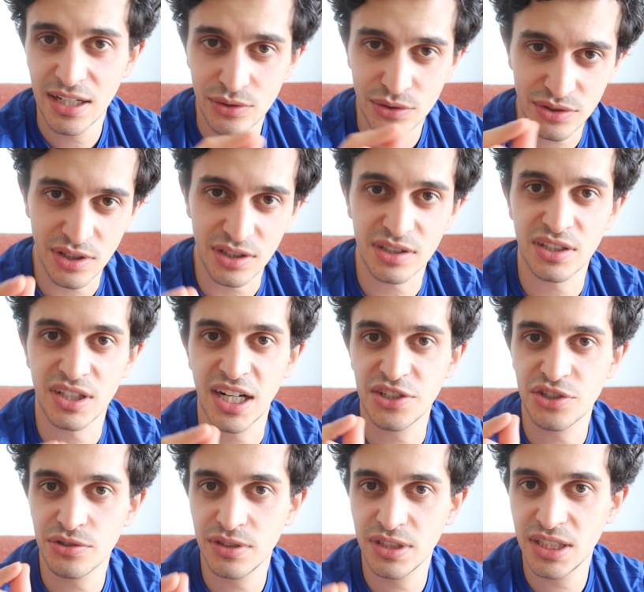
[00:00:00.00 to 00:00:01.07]
Start
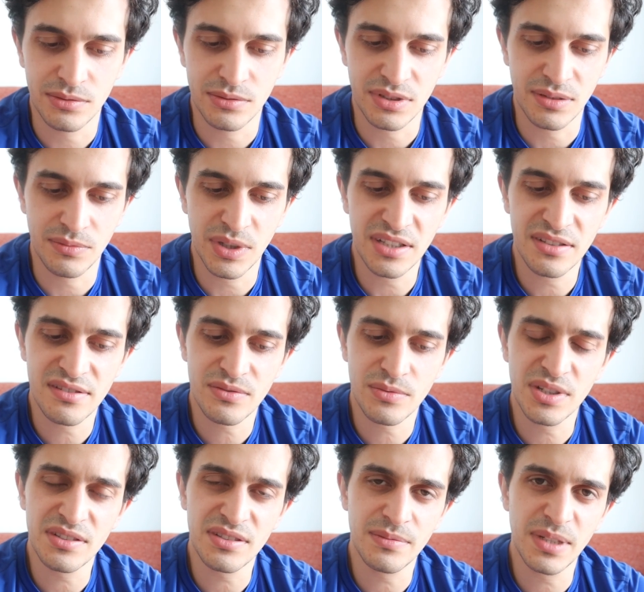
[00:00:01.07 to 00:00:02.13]
gradually. Once